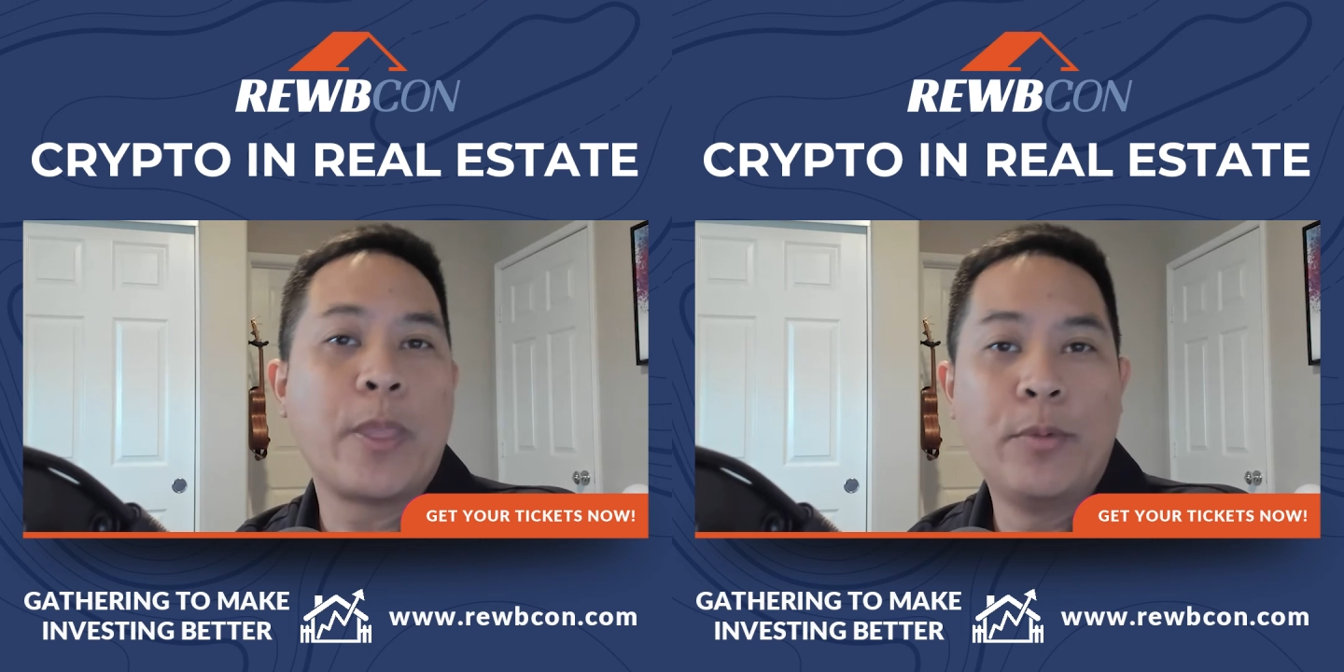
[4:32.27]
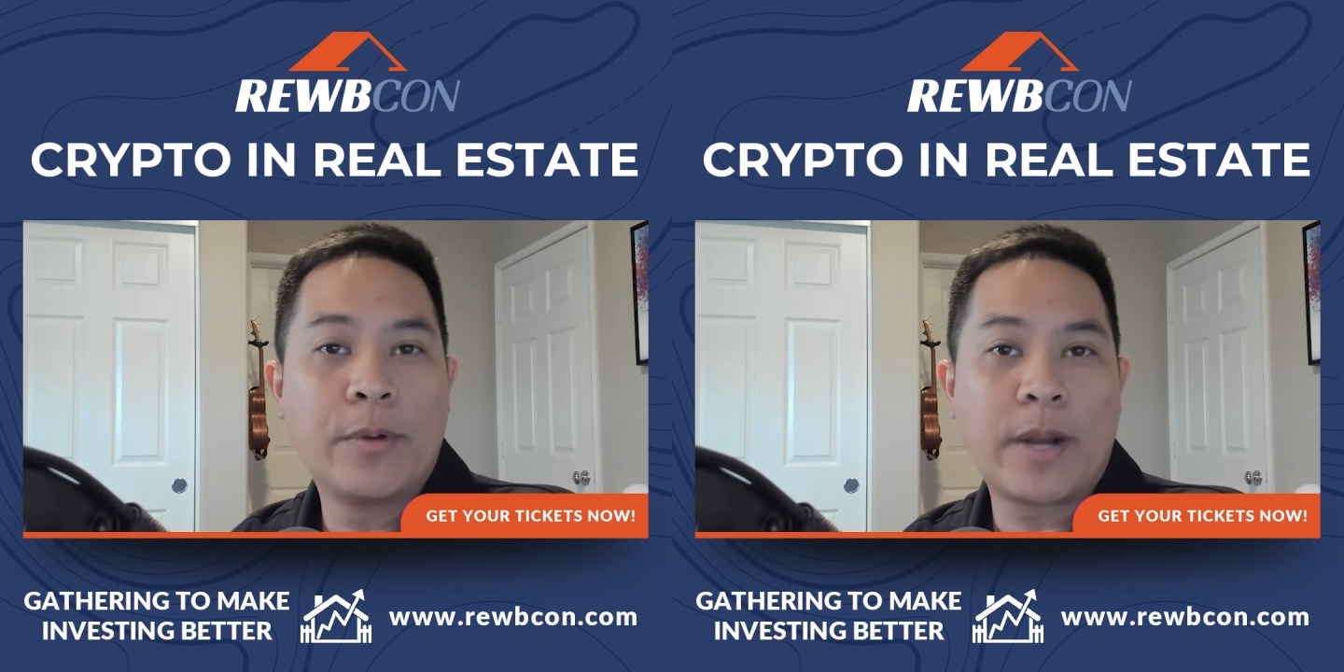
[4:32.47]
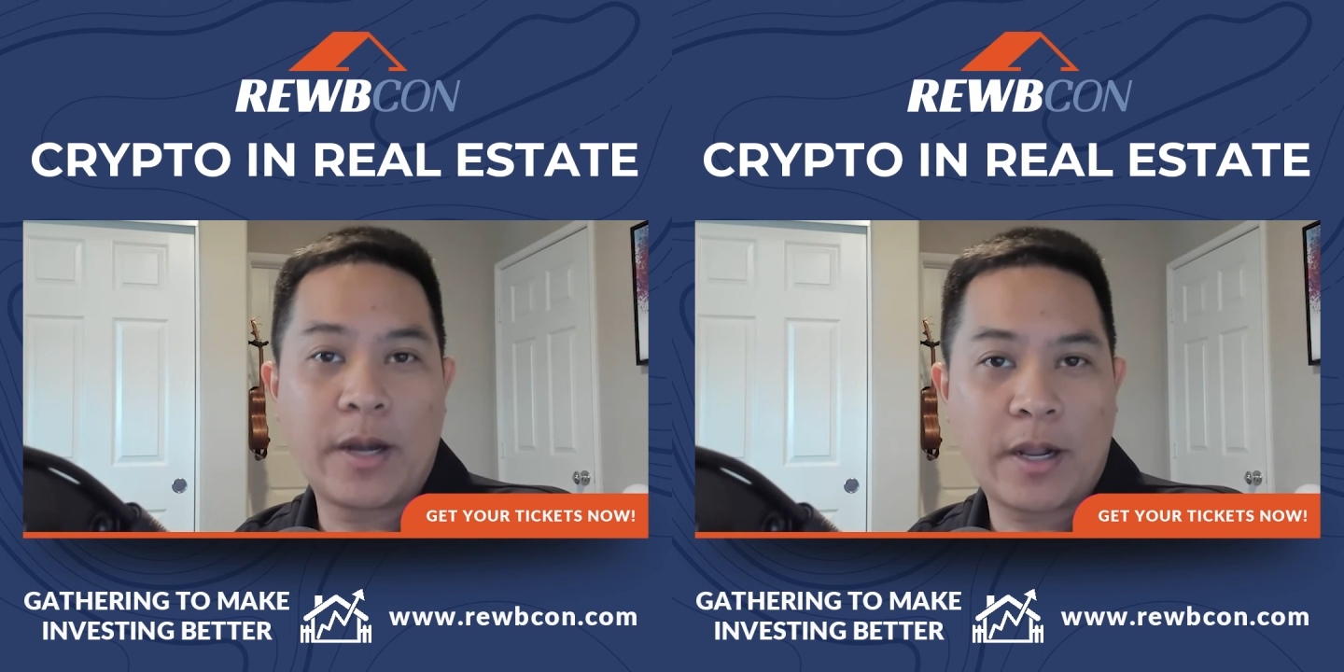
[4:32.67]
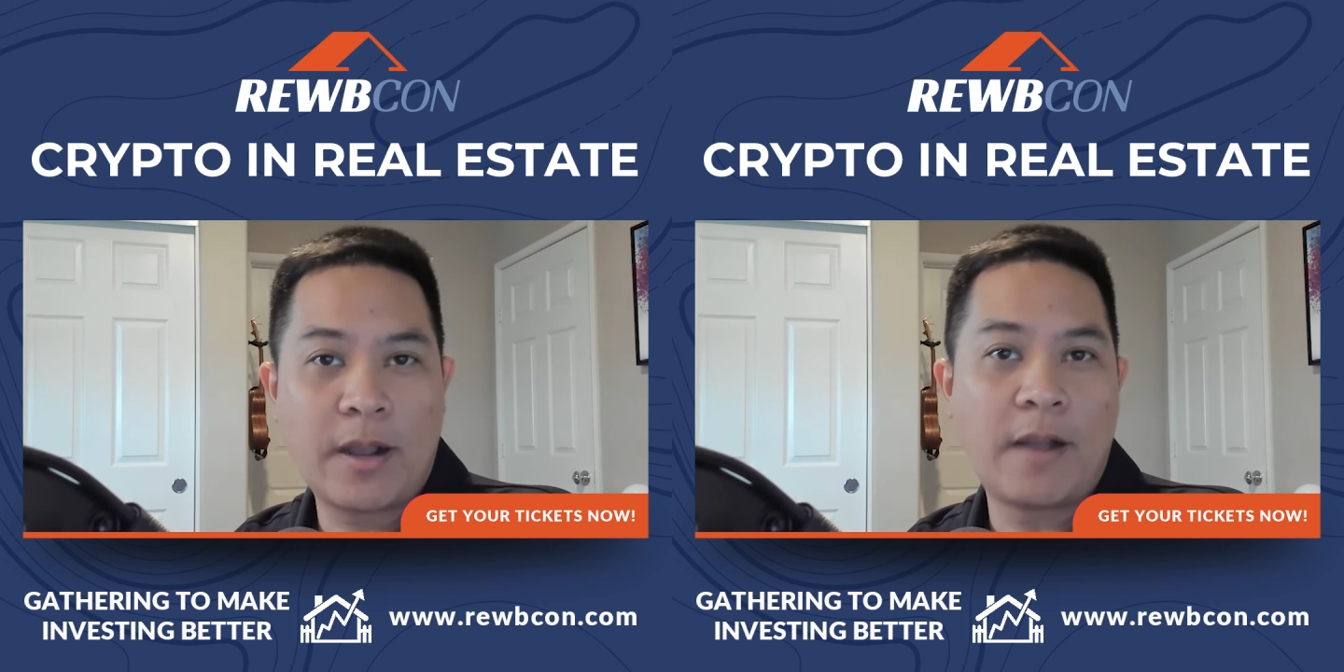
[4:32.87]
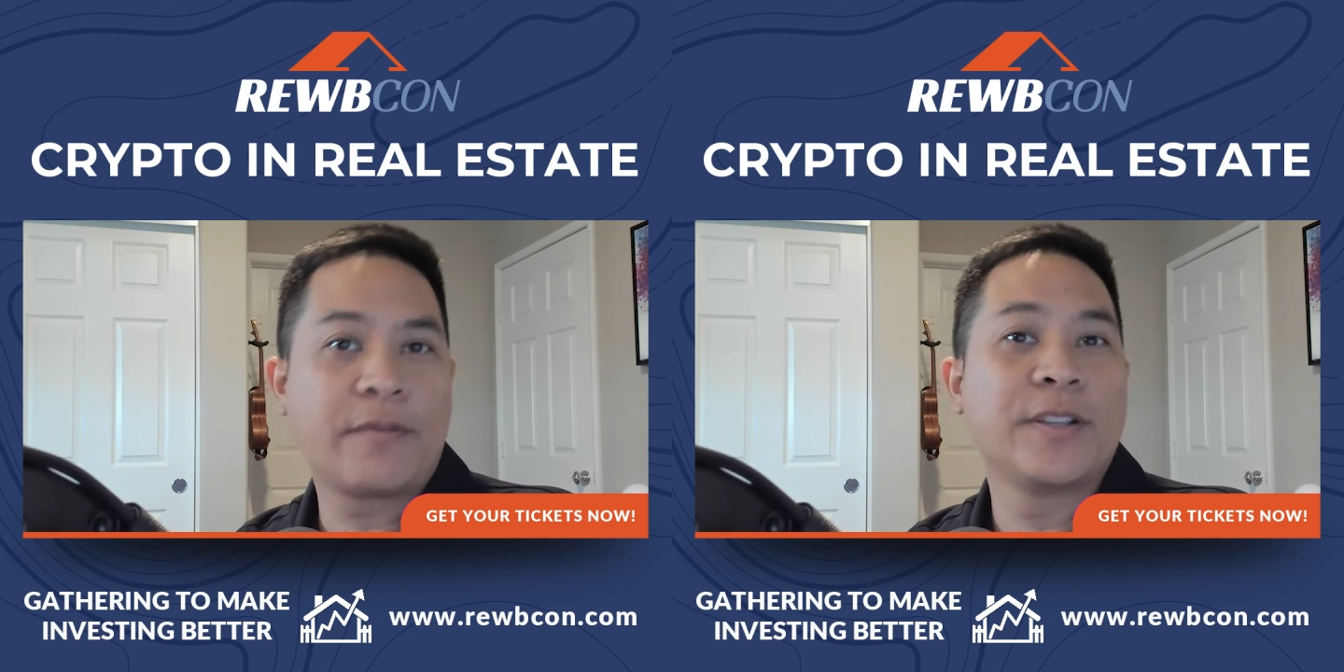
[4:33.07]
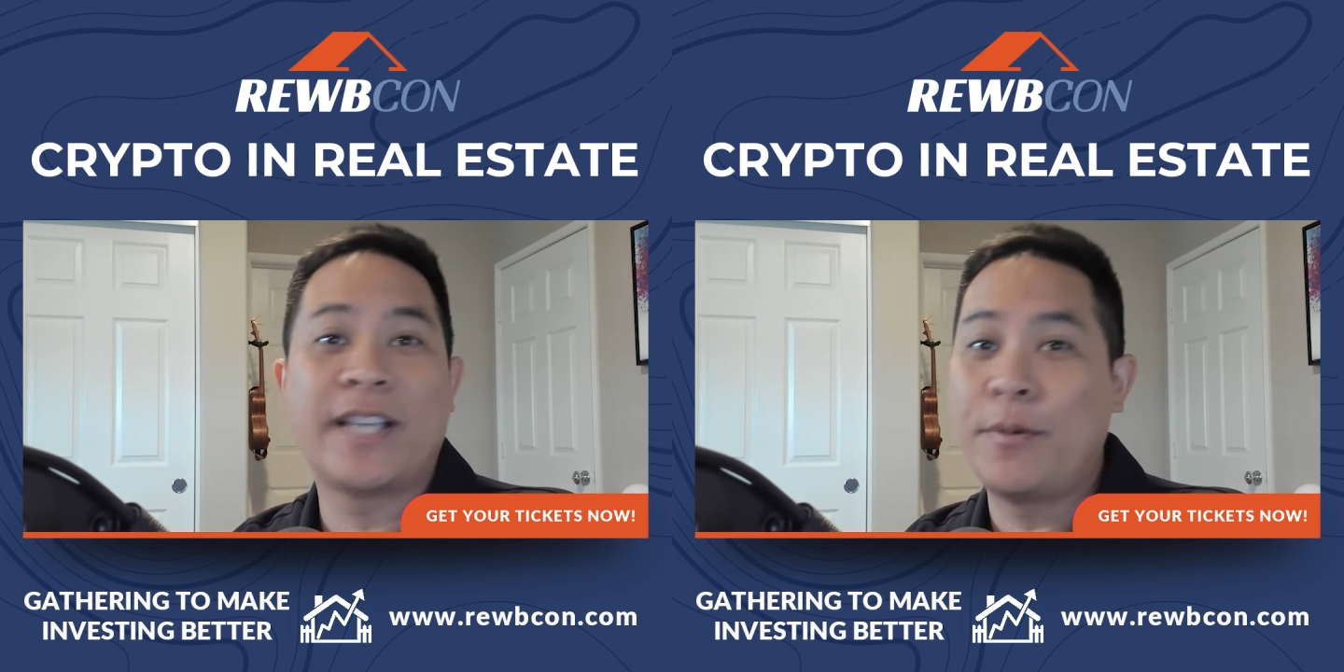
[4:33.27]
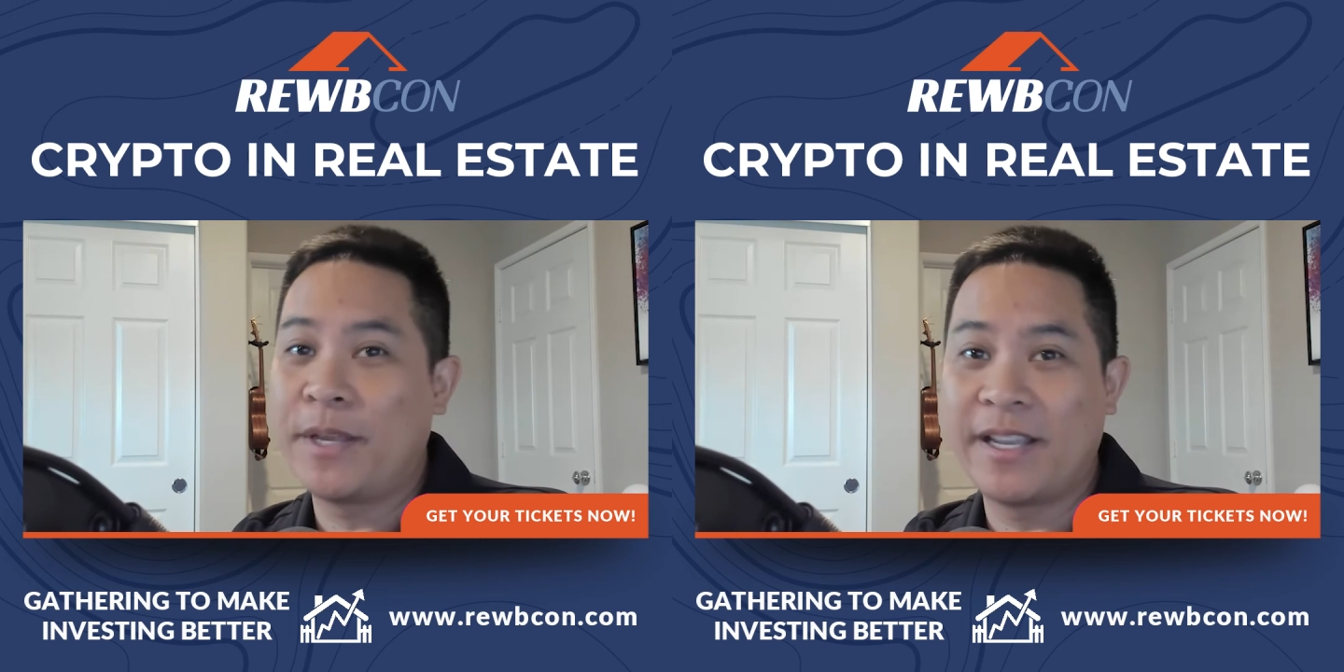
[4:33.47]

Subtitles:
We were at a conference and we